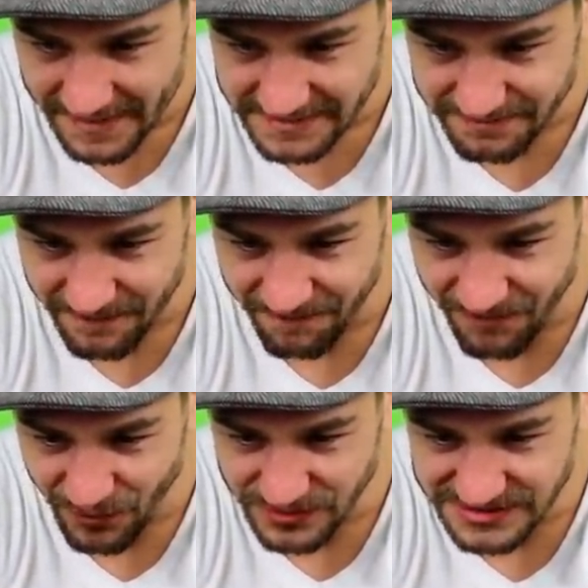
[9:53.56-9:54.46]
It's my
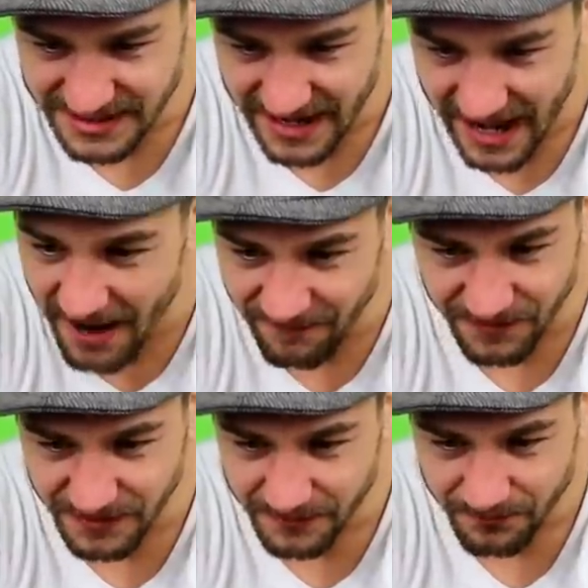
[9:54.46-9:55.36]
first
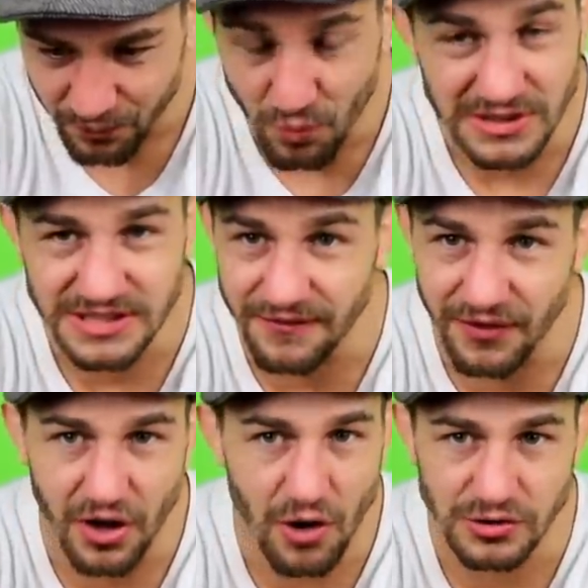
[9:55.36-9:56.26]
ever Wizard of
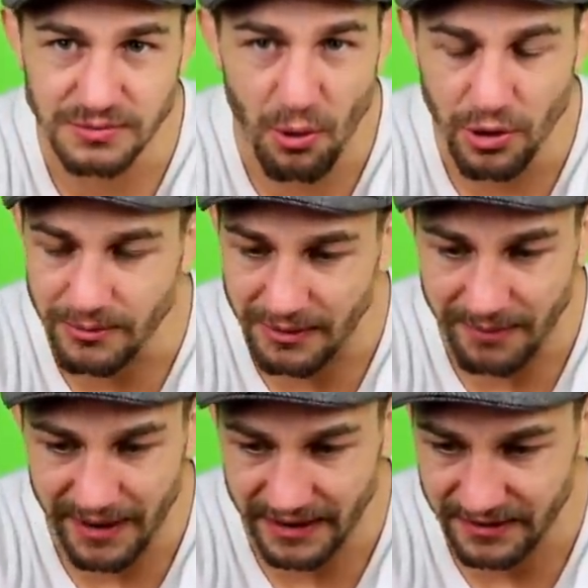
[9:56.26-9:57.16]
the Coast Pokemon
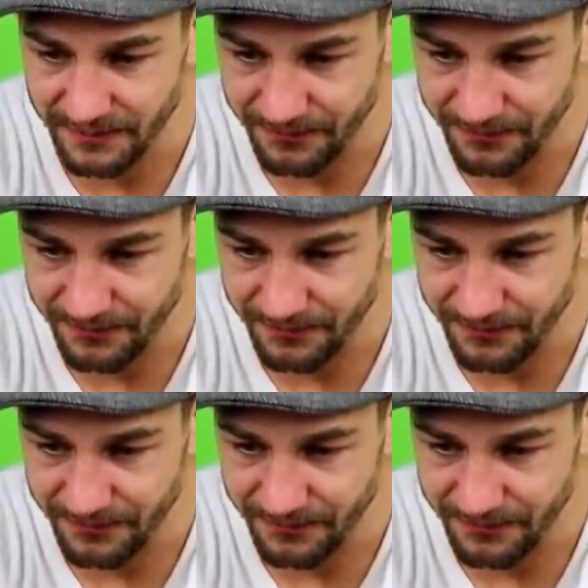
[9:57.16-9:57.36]
pack.